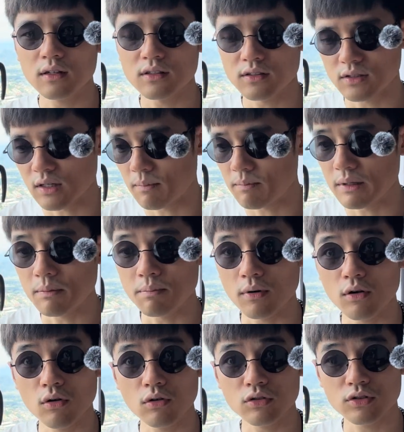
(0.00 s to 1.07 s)
Some
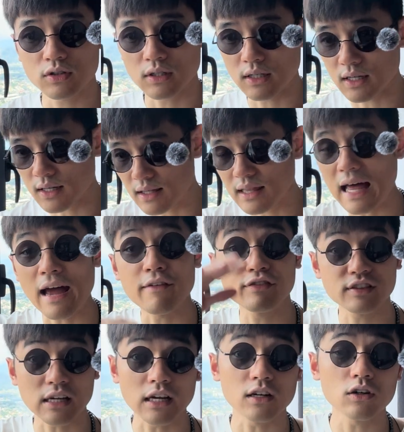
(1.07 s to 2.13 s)
people's life
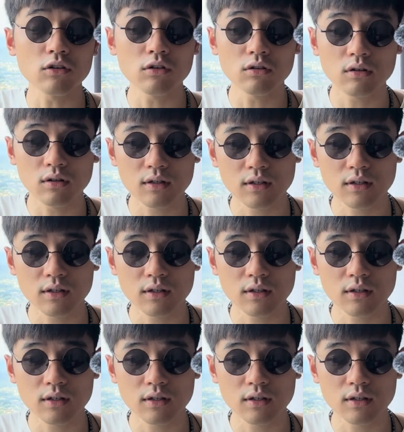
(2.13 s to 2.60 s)
cycle,